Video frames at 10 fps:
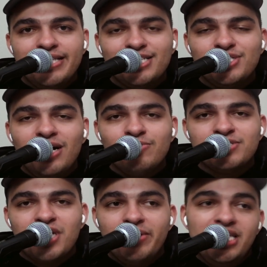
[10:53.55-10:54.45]
that shot
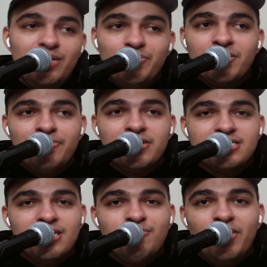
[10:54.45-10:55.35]
was going, he would have put
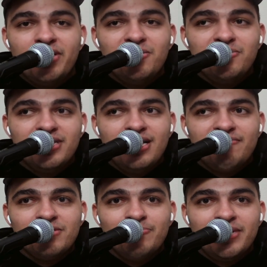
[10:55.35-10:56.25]
us up 1 0 in the
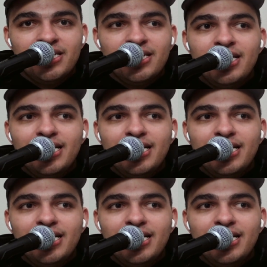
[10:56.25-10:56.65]
11th minute.